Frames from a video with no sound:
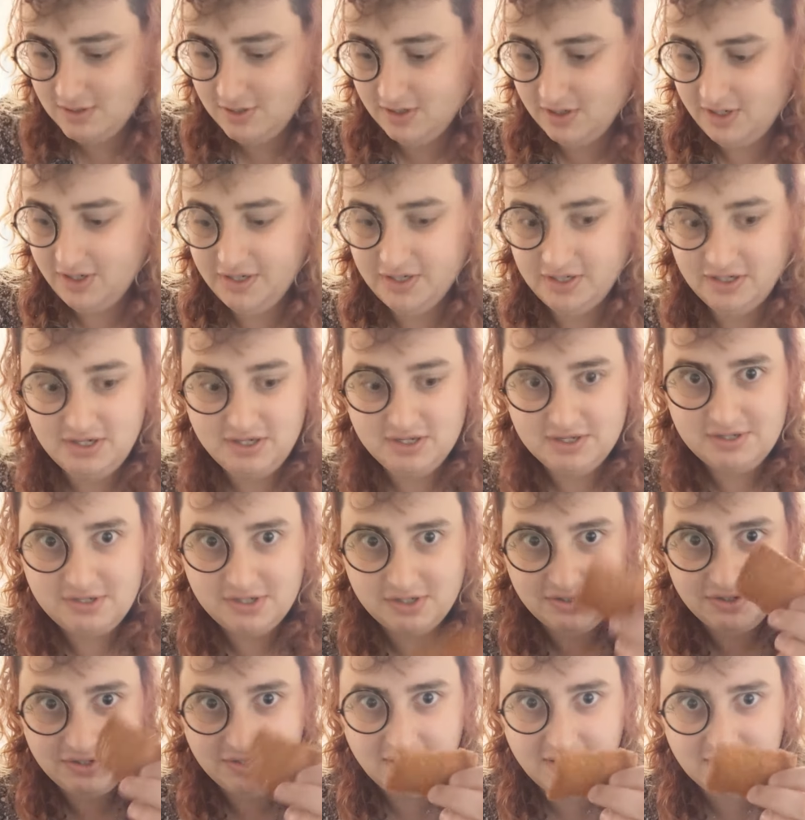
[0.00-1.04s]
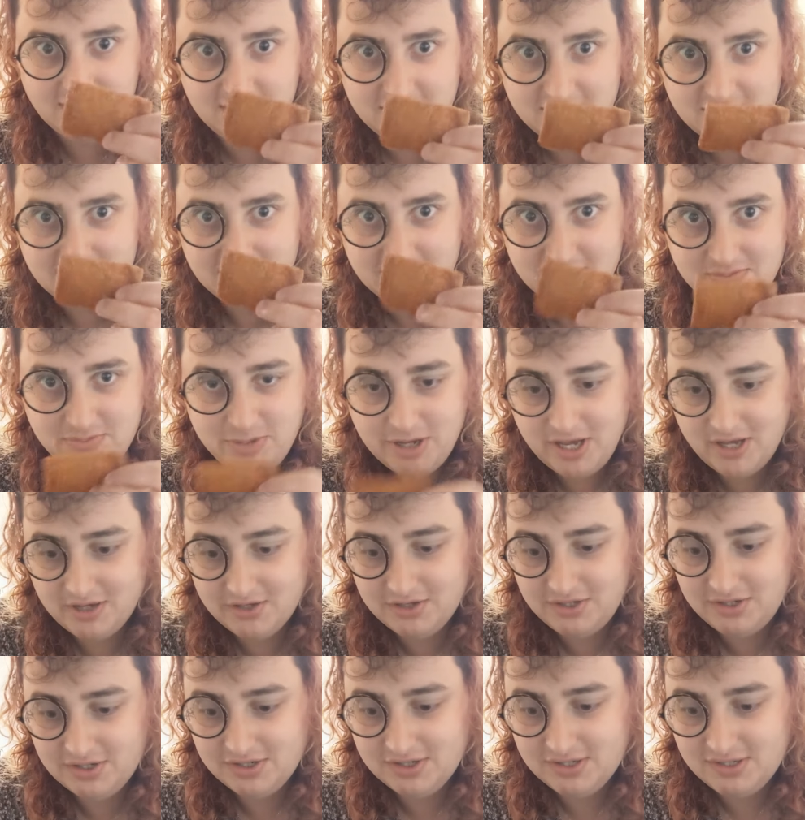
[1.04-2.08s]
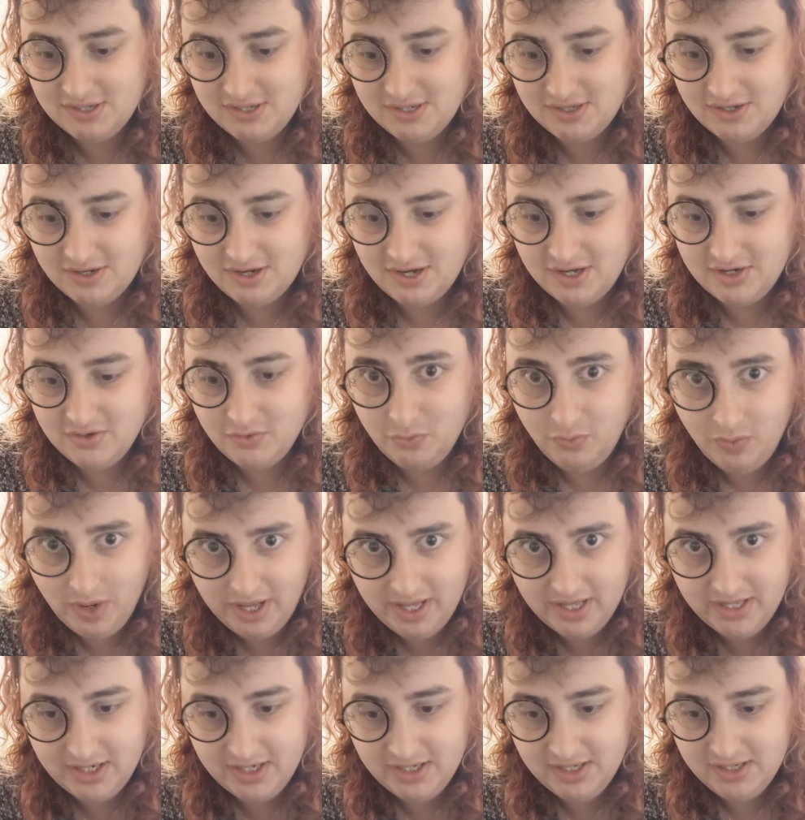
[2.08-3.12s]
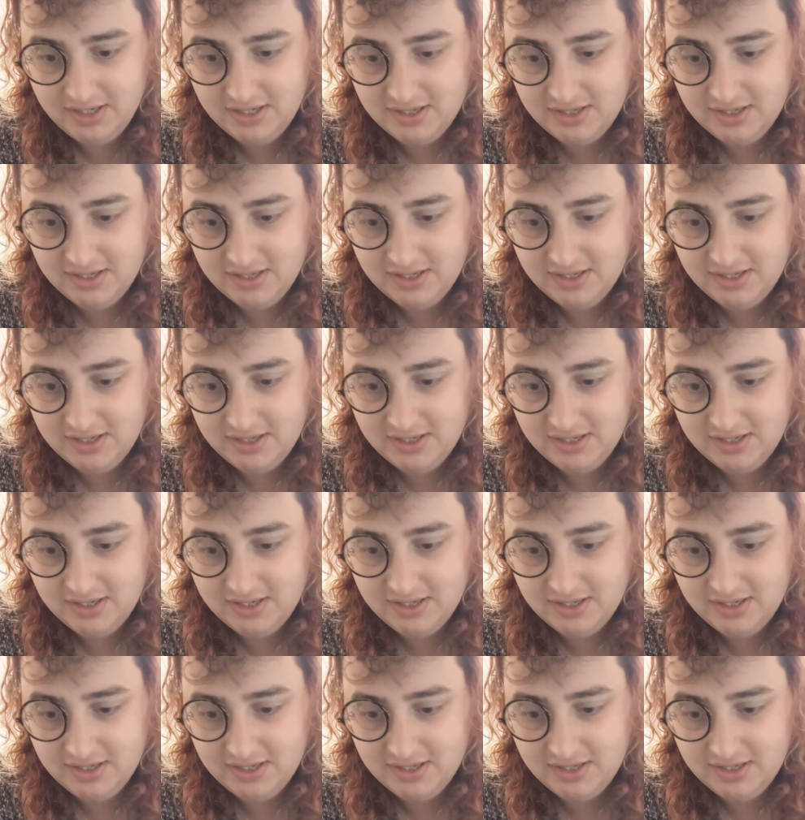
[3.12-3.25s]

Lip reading: All right. So you got these pouches. They're kind of wet.